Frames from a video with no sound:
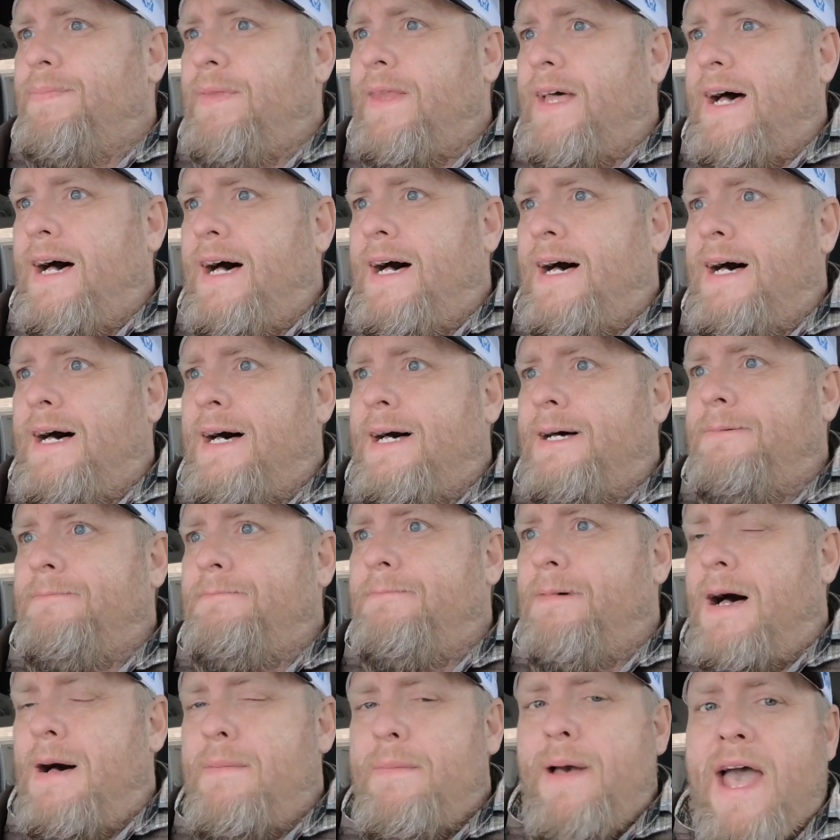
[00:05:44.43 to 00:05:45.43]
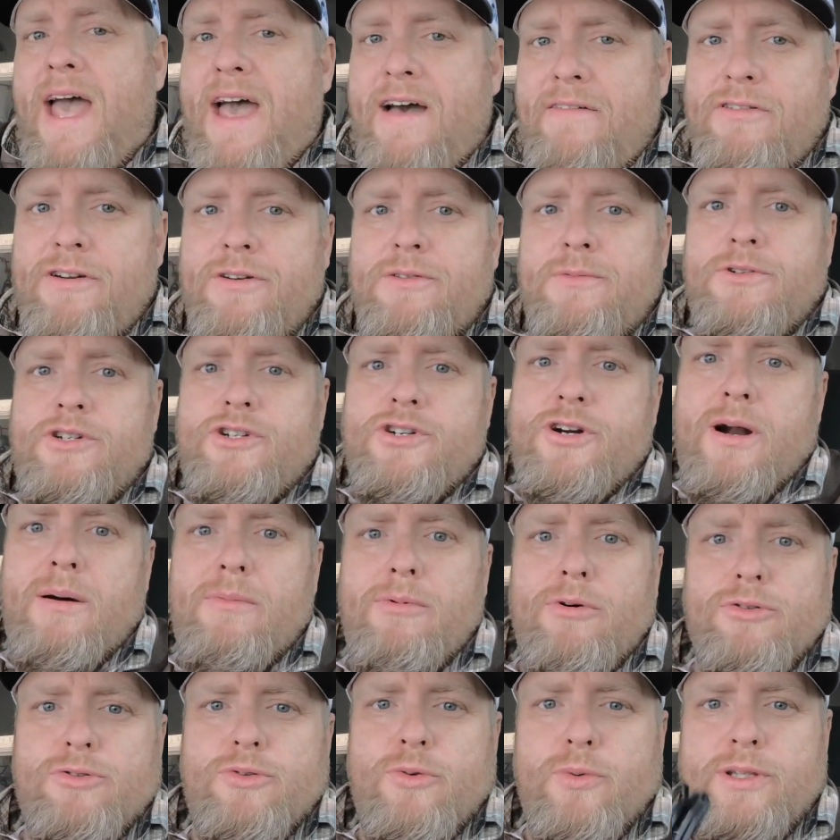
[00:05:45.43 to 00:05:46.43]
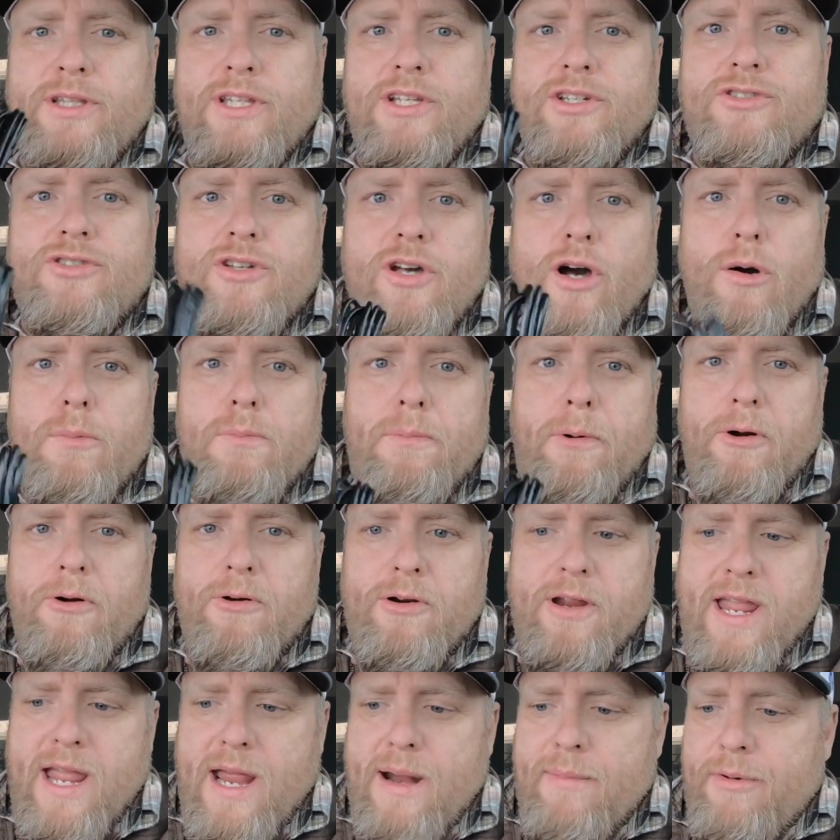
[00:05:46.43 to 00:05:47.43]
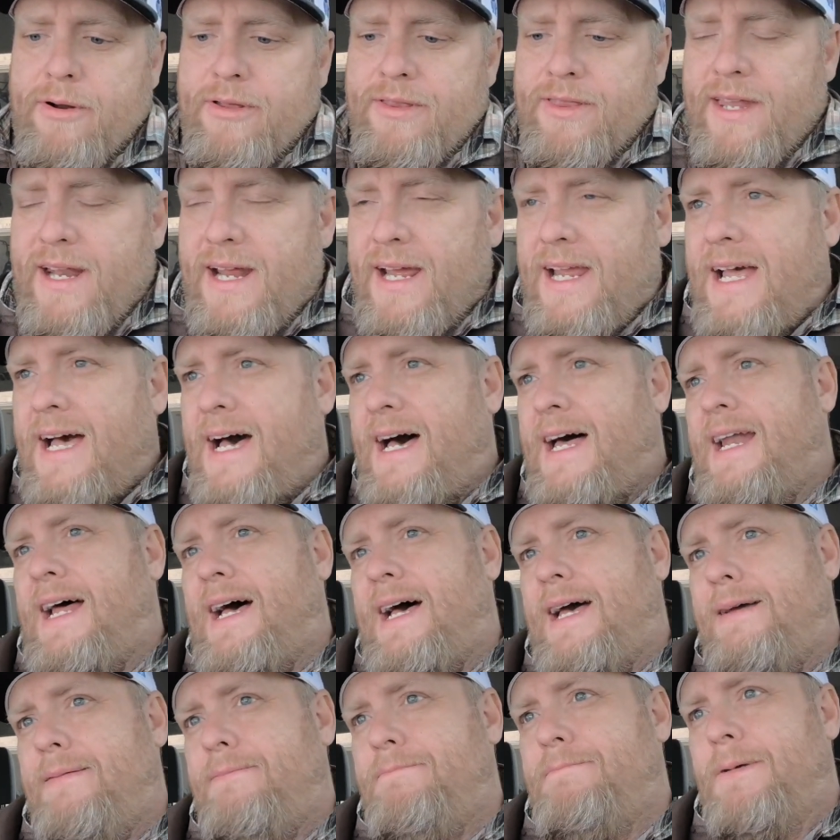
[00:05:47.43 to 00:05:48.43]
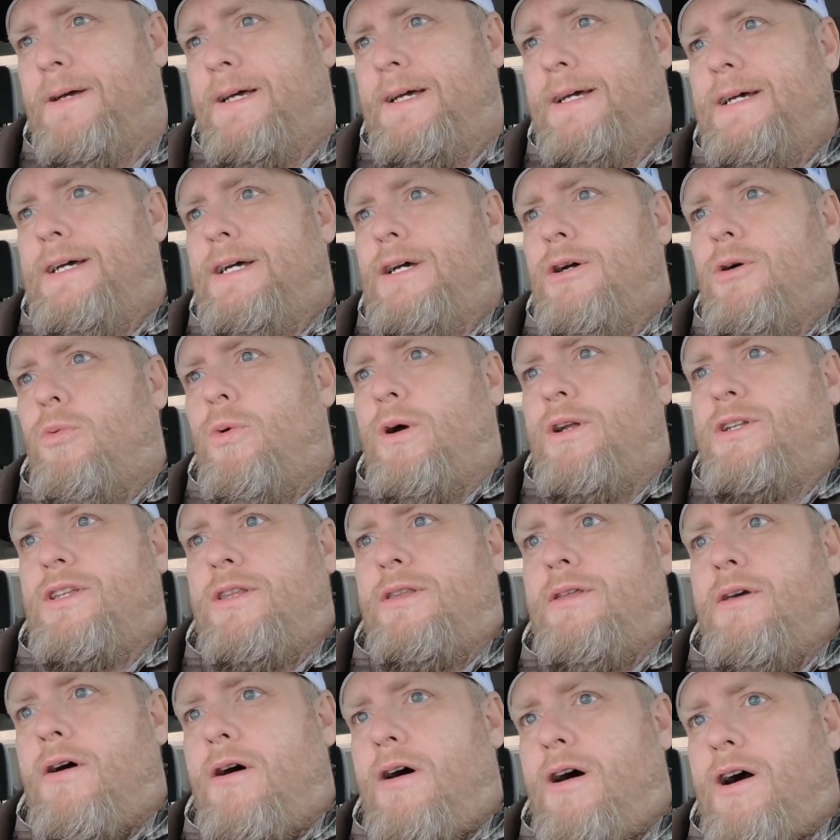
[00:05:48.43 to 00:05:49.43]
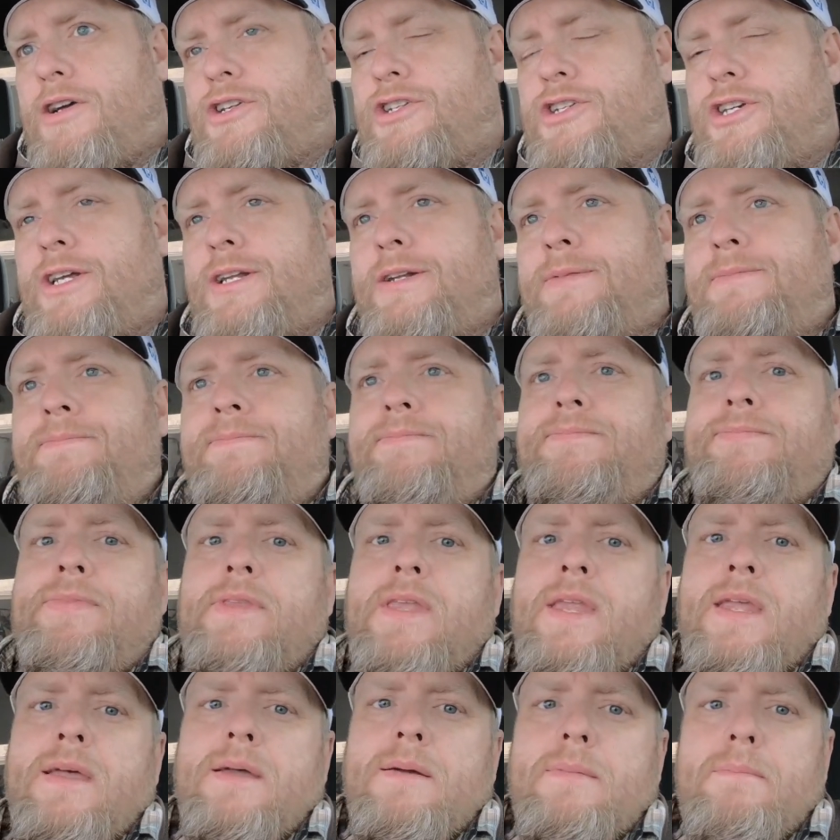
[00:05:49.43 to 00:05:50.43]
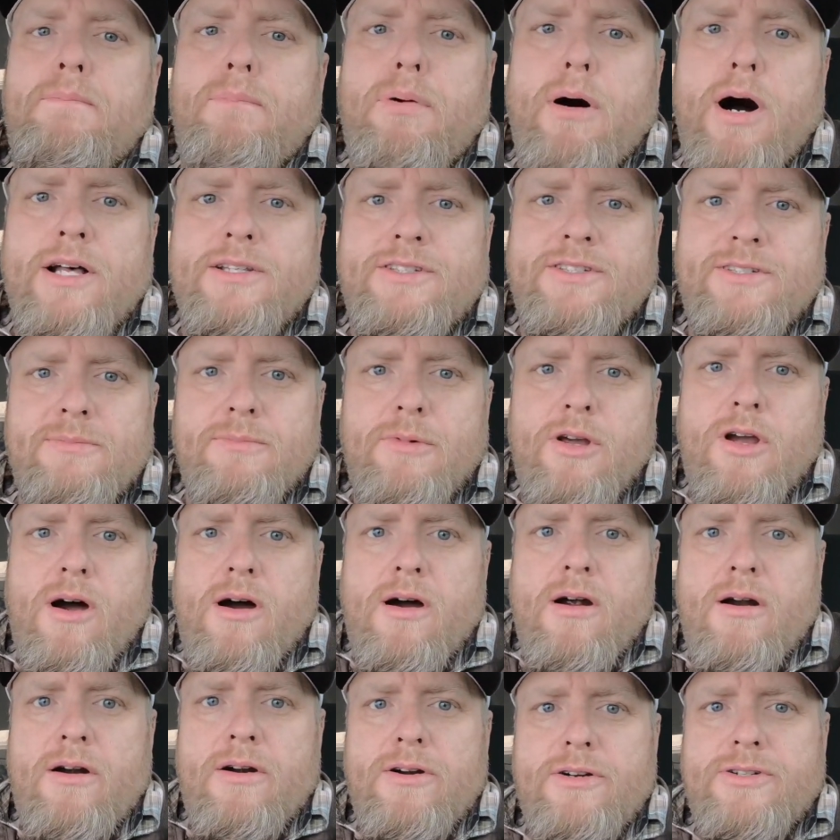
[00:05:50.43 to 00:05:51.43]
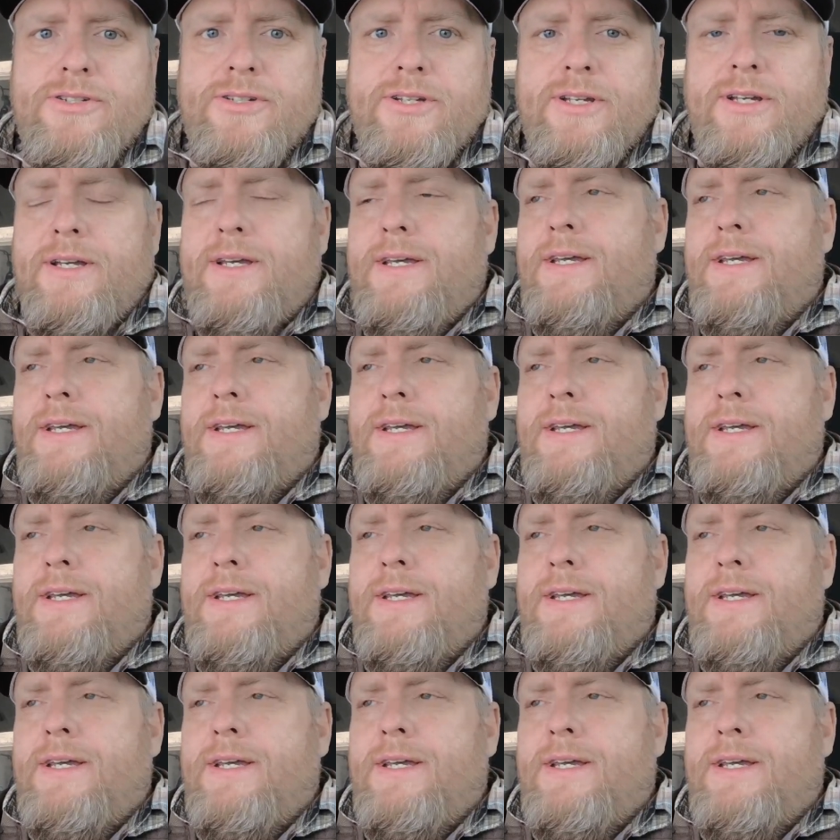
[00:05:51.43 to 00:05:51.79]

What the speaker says: I'm having troubles with this GoPro camera that I got. I went to the auction, bought some cars.